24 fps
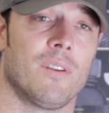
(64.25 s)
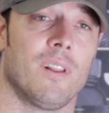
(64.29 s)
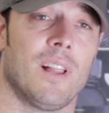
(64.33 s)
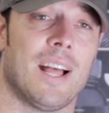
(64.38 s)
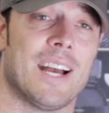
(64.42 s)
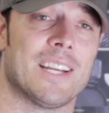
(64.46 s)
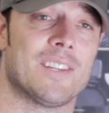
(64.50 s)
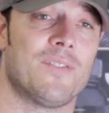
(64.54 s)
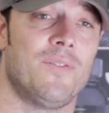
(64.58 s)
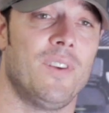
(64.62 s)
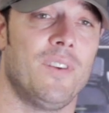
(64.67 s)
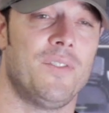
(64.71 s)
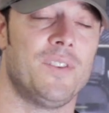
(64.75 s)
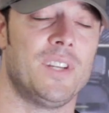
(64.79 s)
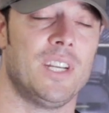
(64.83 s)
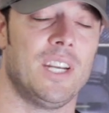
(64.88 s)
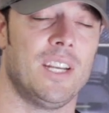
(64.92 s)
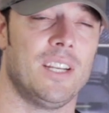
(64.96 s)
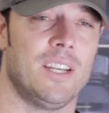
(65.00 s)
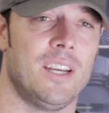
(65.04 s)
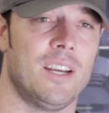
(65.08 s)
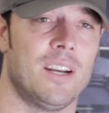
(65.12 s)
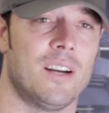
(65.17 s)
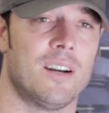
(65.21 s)
for the last
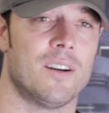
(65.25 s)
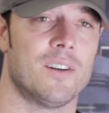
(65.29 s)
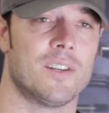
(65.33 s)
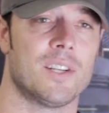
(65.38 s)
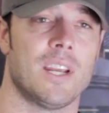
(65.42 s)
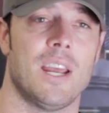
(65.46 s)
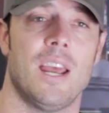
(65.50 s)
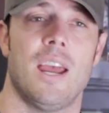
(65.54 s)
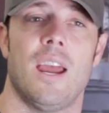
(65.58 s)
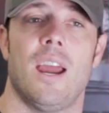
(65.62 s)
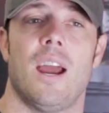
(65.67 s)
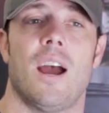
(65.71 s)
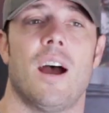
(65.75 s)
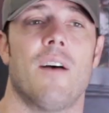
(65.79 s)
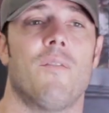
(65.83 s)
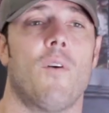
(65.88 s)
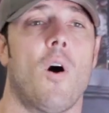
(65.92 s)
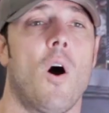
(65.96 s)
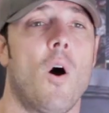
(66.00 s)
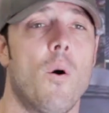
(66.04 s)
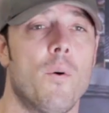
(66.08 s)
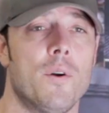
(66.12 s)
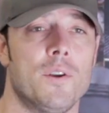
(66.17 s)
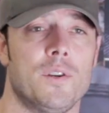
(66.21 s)
15 years. And I've
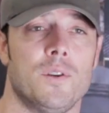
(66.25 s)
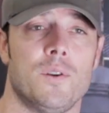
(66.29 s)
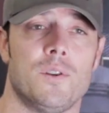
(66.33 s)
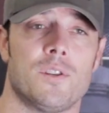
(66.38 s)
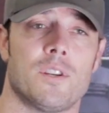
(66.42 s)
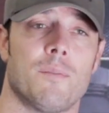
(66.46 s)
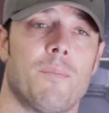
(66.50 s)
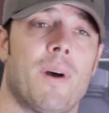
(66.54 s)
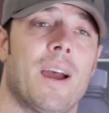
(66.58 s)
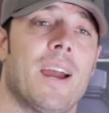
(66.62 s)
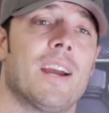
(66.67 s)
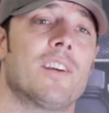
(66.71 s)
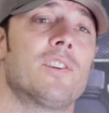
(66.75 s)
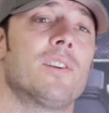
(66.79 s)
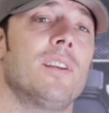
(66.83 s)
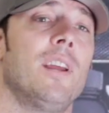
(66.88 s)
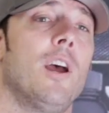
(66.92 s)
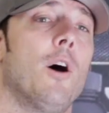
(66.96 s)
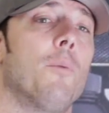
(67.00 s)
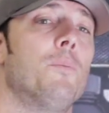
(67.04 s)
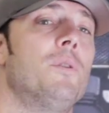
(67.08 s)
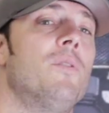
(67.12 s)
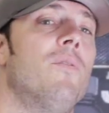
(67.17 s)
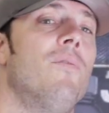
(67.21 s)
always used them. I actually
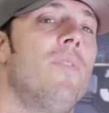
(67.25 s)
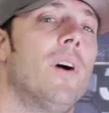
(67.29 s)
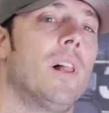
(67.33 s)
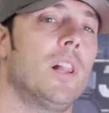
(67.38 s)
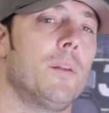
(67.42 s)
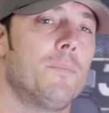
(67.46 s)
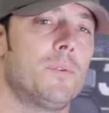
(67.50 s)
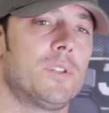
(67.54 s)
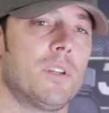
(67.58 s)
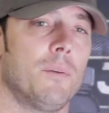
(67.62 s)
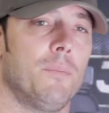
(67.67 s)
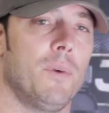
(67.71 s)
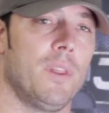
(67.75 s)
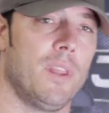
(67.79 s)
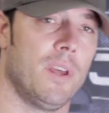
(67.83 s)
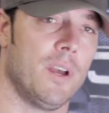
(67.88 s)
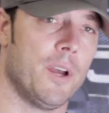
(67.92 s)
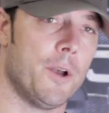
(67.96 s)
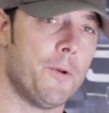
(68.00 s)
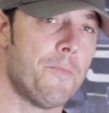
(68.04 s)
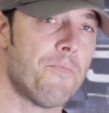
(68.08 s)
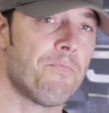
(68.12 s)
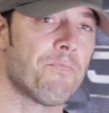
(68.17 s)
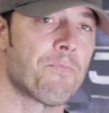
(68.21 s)
helped develop some of
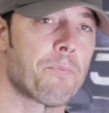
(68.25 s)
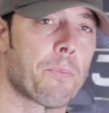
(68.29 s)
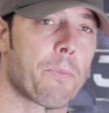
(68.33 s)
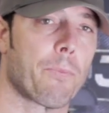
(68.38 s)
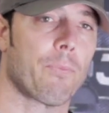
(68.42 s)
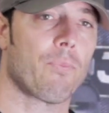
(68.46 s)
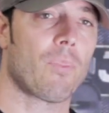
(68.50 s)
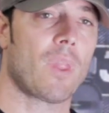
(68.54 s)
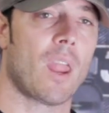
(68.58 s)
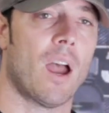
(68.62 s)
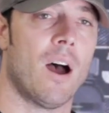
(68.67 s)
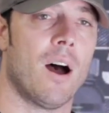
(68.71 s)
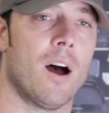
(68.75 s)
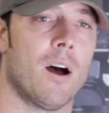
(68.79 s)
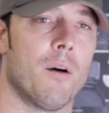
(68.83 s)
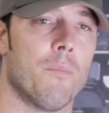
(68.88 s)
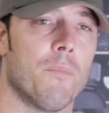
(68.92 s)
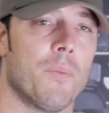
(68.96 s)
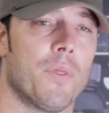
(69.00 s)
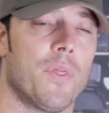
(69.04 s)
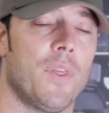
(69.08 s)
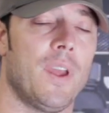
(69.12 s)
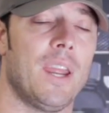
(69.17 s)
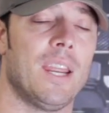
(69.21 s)
the
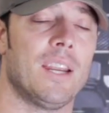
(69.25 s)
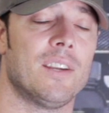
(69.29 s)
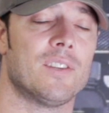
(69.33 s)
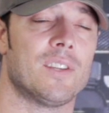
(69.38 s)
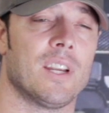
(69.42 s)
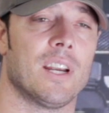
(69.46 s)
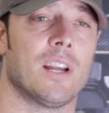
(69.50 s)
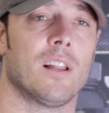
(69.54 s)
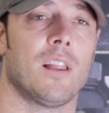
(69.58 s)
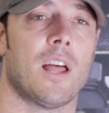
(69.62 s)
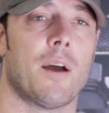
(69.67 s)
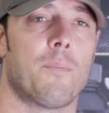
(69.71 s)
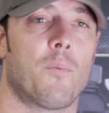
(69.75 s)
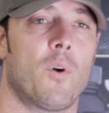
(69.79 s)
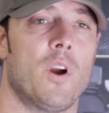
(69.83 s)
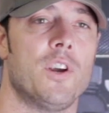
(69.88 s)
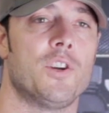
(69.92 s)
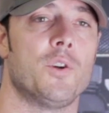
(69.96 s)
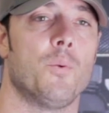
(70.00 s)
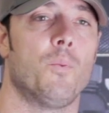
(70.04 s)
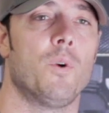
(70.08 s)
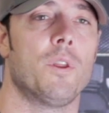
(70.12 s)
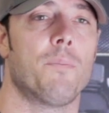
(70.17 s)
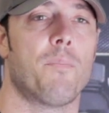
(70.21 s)
things in
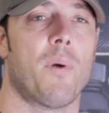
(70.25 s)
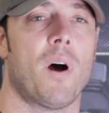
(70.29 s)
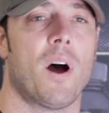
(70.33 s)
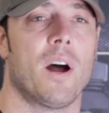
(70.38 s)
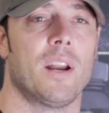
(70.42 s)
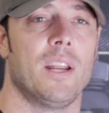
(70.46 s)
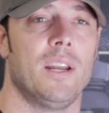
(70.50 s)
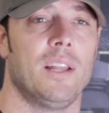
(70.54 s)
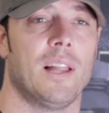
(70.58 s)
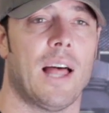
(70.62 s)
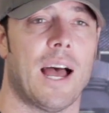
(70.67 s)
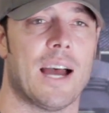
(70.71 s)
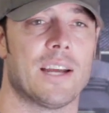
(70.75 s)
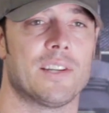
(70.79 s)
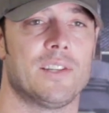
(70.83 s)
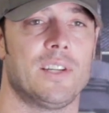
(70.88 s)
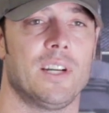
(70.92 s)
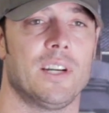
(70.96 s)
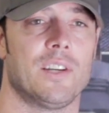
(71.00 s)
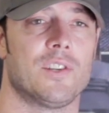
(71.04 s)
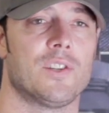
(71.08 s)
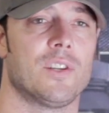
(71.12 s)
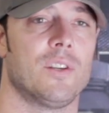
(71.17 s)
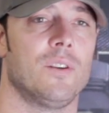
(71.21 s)
collaboration with Body
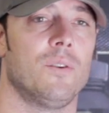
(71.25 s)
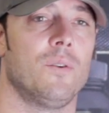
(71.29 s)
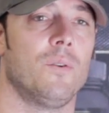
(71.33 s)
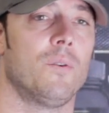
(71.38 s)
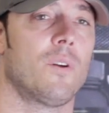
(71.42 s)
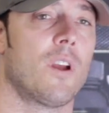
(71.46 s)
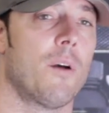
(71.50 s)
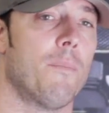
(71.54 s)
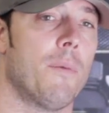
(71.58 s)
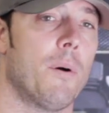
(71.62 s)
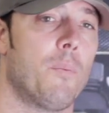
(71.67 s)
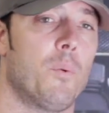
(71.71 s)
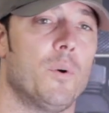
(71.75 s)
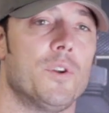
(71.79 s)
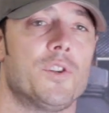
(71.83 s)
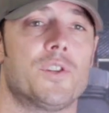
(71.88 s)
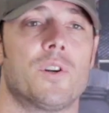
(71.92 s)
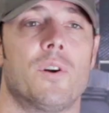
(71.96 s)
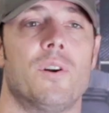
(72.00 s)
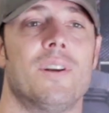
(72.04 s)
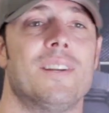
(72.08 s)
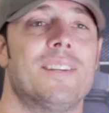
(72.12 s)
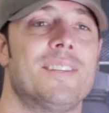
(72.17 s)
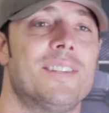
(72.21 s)
Elastics to come up with
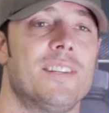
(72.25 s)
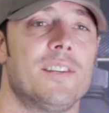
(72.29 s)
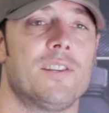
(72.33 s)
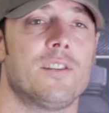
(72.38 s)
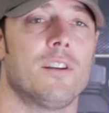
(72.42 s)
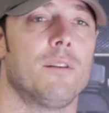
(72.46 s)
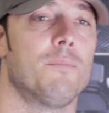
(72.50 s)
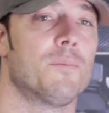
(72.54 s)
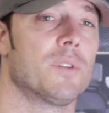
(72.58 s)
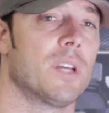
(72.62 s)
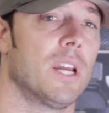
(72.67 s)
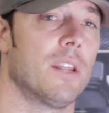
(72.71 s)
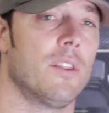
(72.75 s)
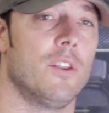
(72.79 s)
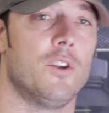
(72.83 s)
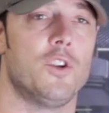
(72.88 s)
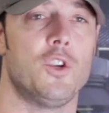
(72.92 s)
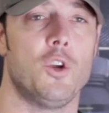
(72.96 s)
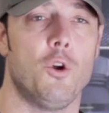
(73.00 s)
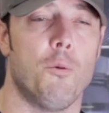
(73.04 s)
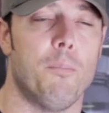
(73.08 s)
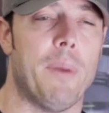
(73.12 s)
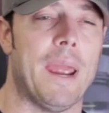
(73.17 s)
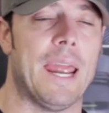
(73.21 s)
certain systems like the
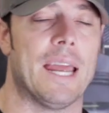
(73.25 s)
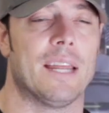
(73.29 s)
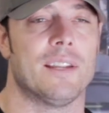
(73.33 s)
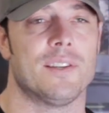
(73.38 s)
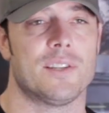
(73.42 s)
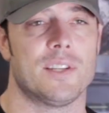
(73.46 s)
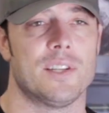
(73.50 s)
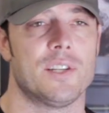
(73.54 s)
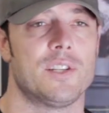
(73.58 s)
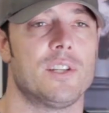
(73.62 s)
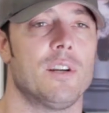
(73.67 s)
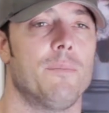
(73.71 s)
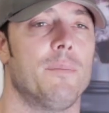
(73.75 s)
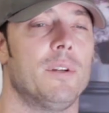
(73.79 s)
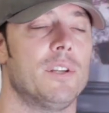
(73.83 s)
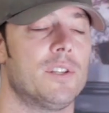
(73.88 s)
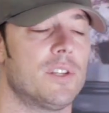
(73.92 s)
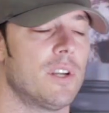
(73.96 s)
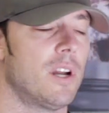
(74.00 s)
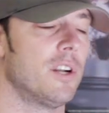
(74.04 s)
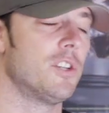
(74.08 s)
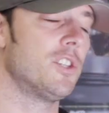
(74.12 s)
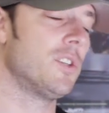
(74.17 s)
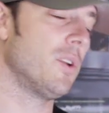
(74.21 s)
2-band system and
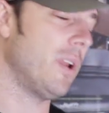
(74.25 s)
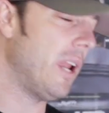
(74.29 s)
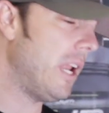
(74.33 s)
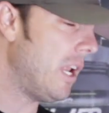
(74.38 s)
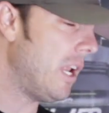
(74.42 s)
such. So